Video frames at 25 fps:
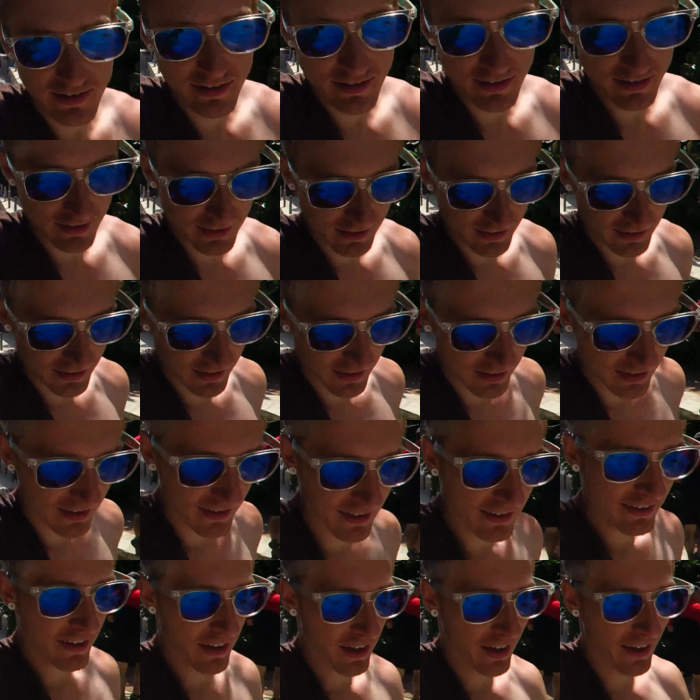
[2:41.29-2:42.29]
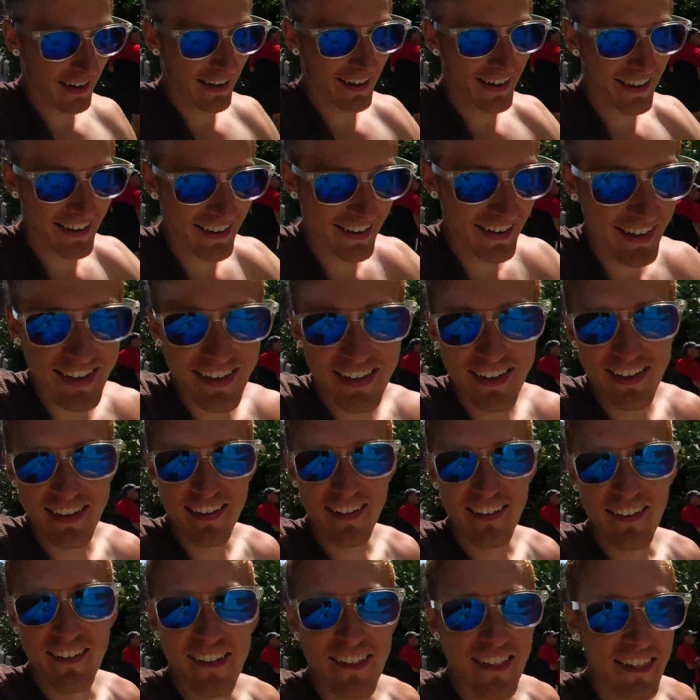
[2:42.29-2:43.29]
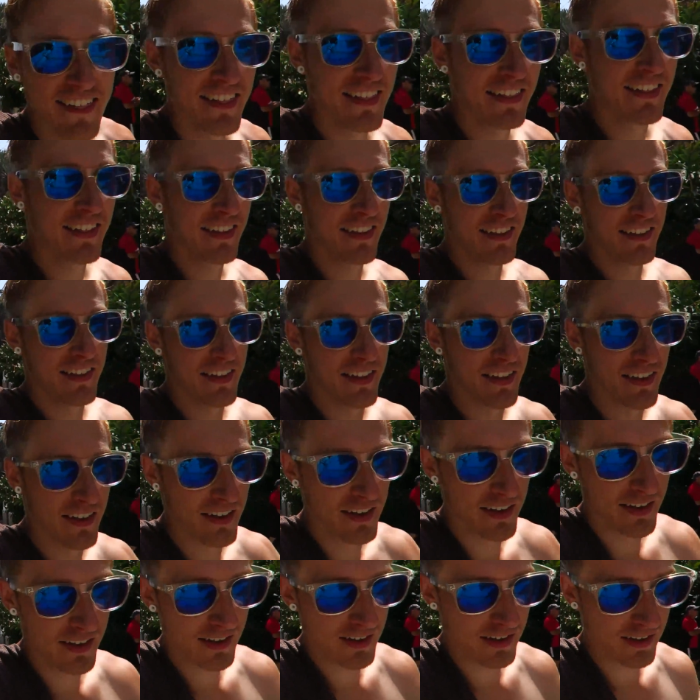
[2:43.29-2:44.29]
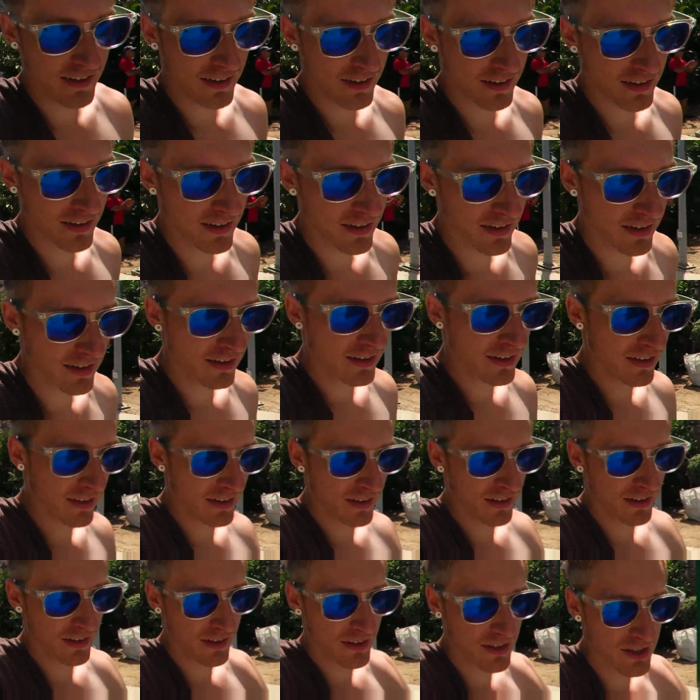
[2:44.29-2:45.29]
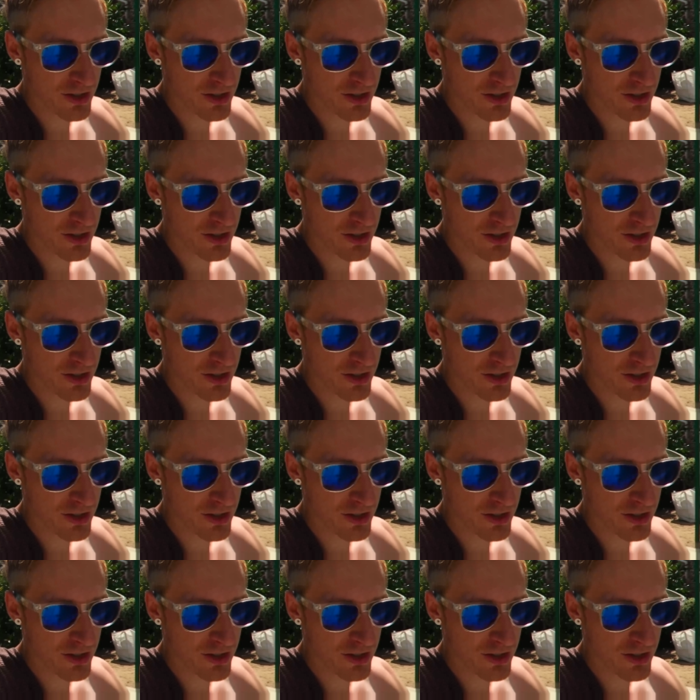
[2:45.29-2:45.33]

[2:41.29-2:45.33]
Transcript: was amazing. It was so warm. I think it was even maybe slightly warmer than a swimming pool.